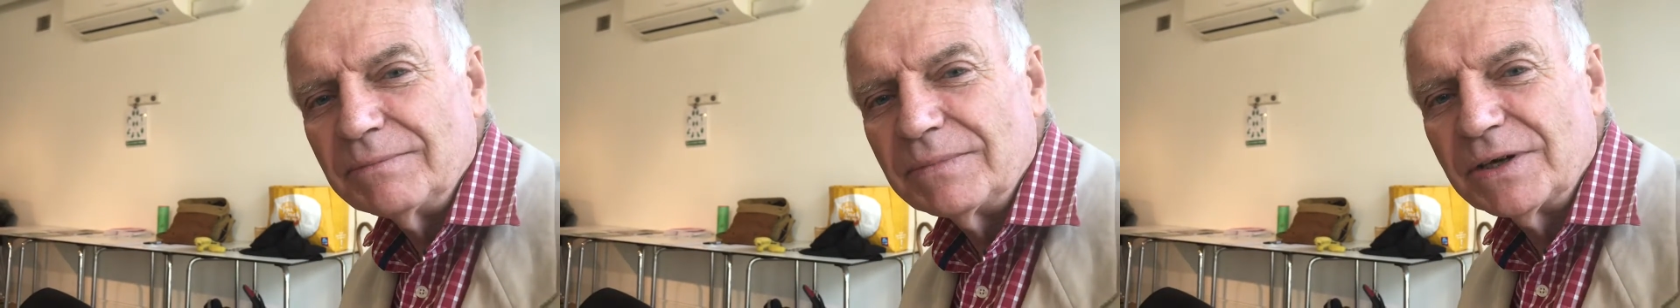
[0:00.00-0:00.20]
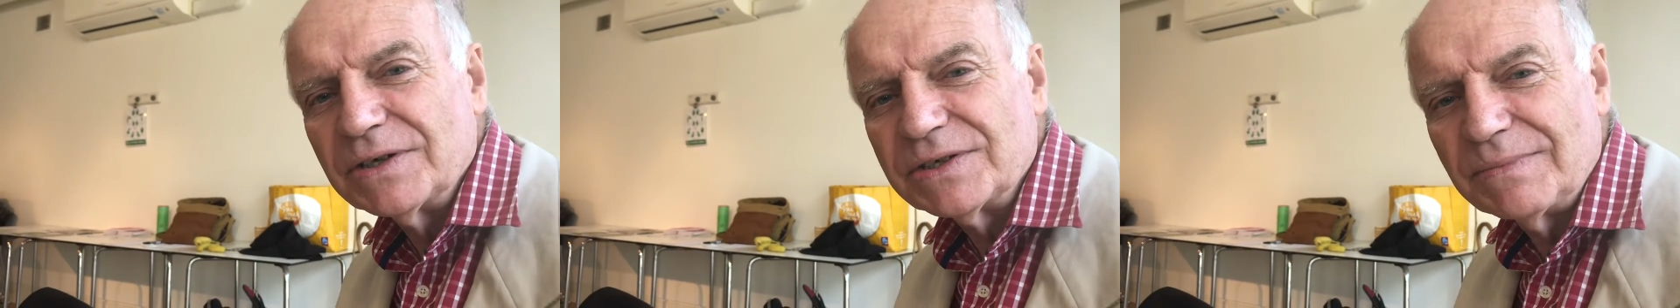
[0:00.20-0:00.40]

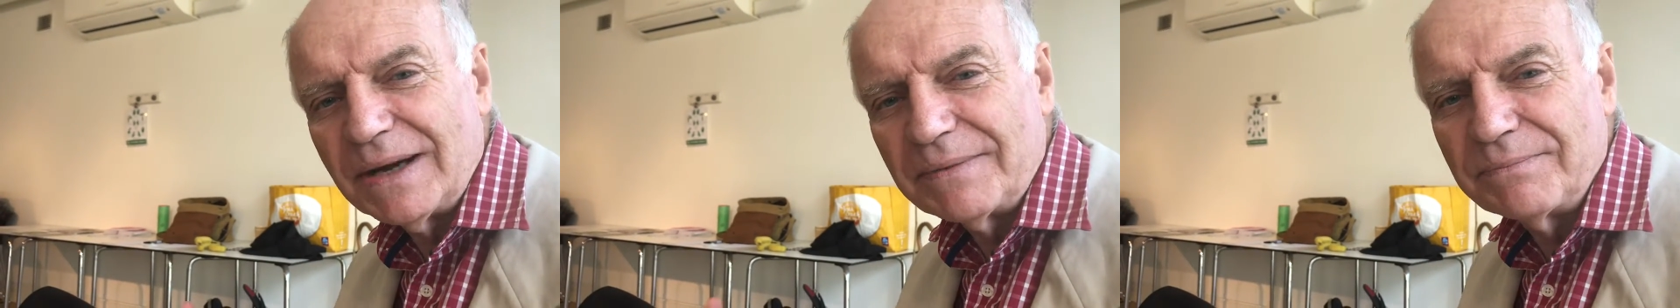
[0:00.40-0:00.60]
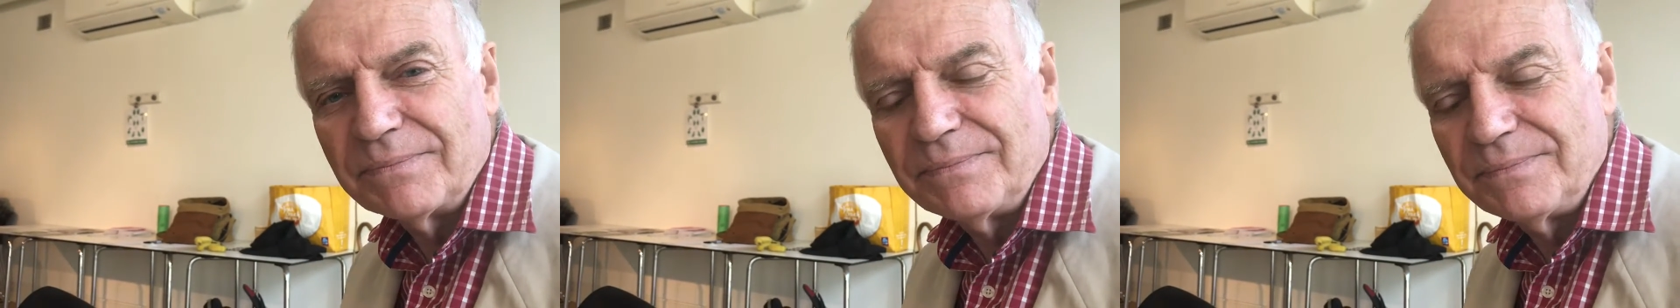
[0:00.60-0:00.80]
because of
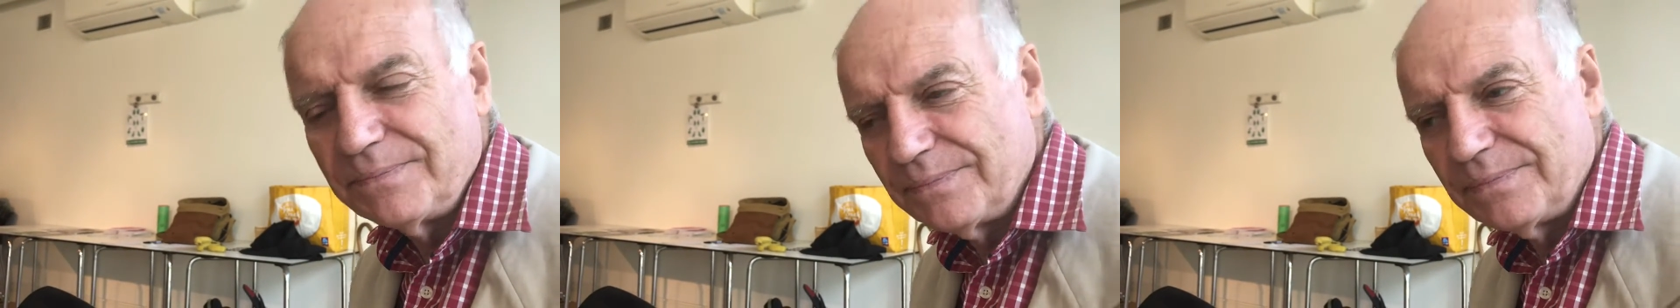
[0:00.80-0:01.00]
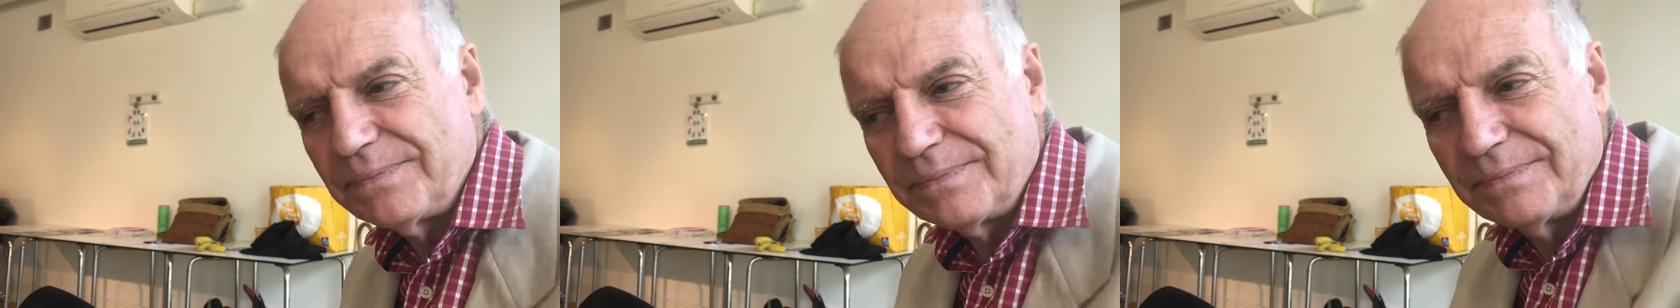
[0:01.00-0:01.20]
my,
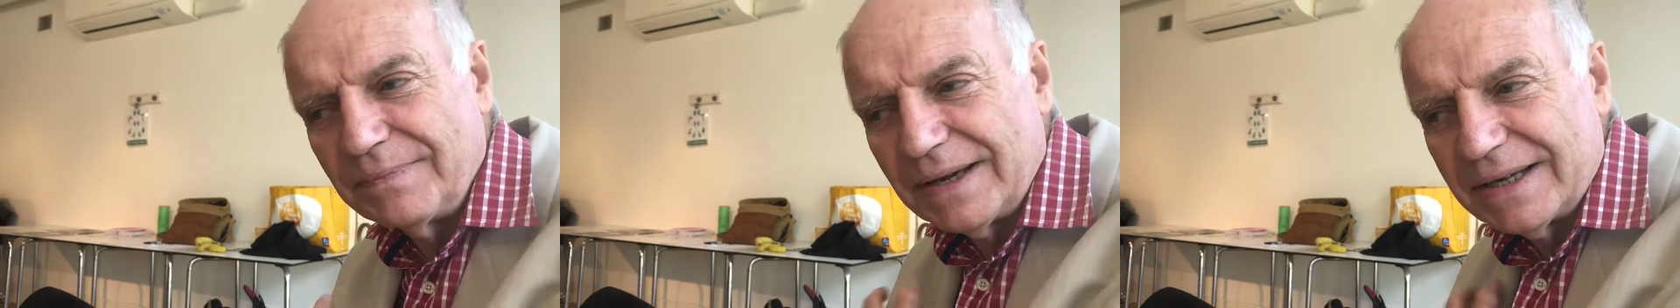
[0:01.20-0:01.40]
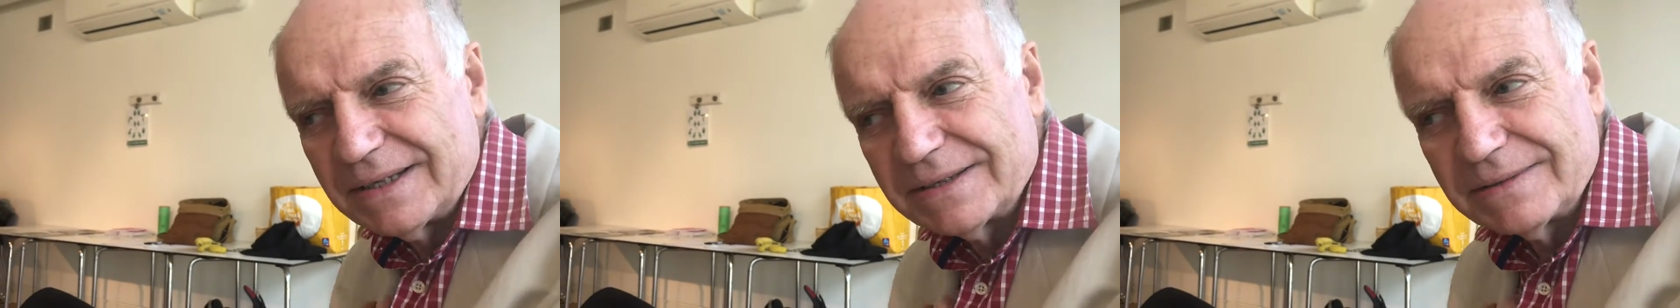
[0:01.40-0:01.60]

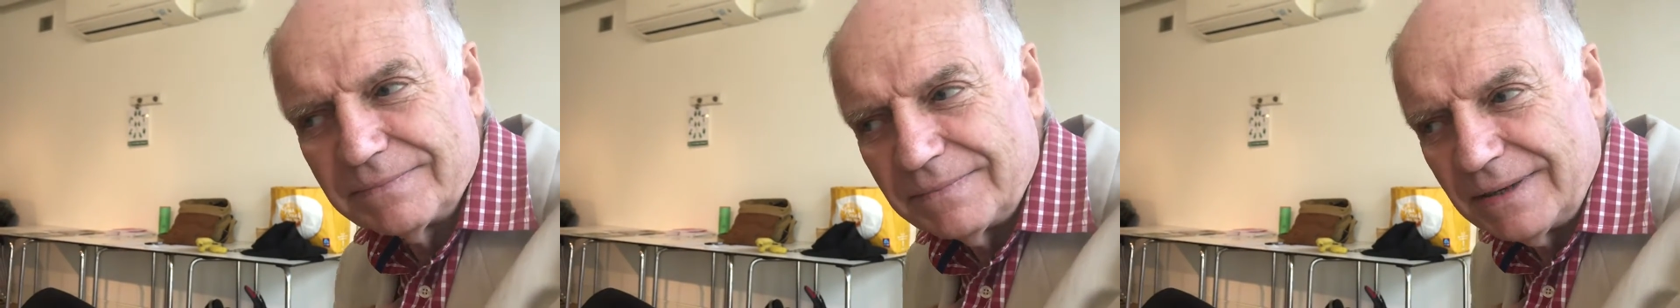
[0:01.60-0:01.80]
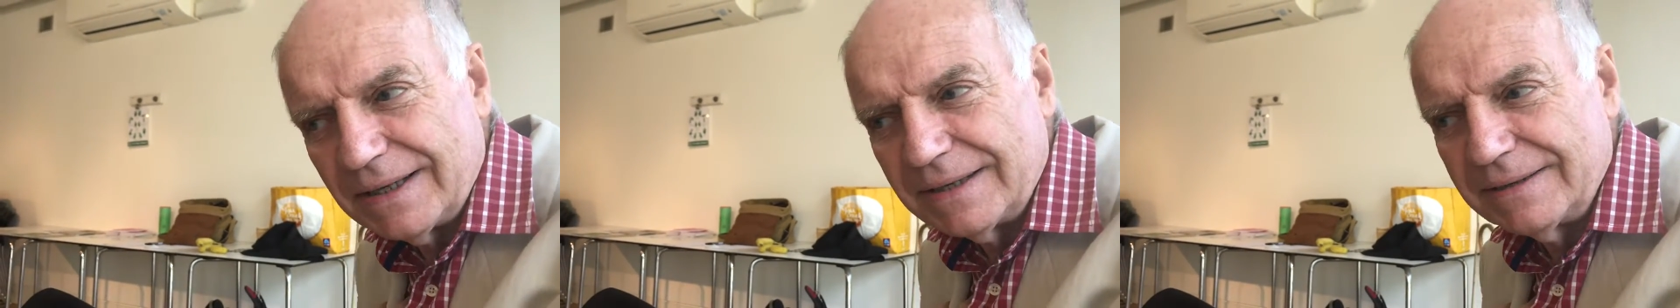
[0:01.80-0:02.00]
my,
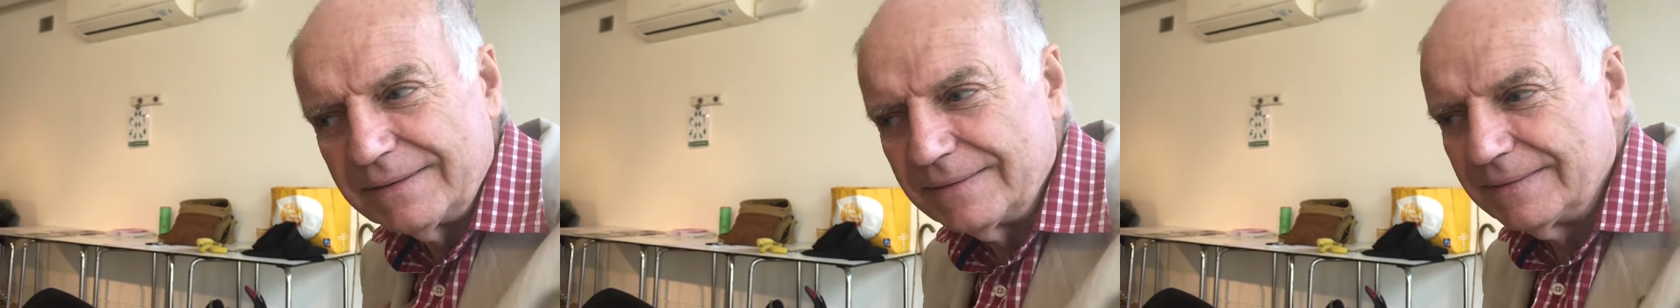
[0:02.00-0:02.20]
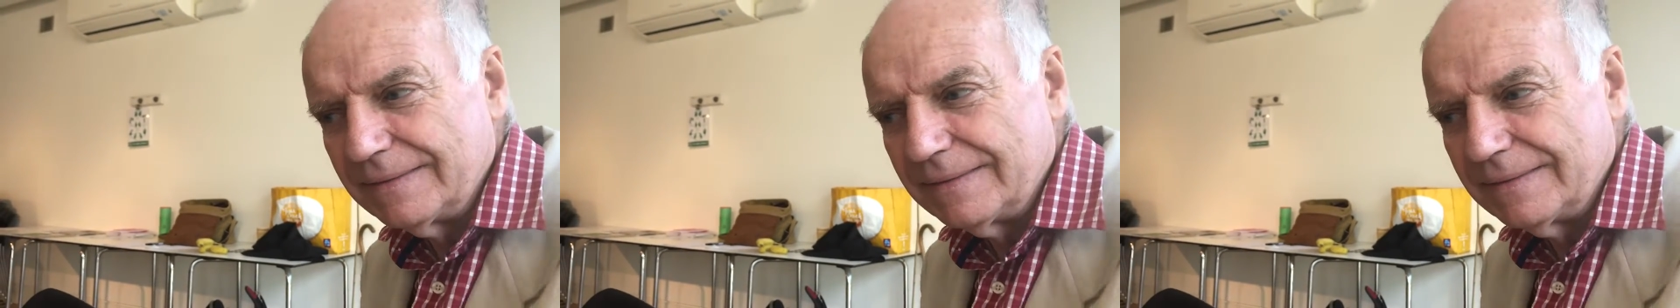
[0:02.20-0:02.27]
my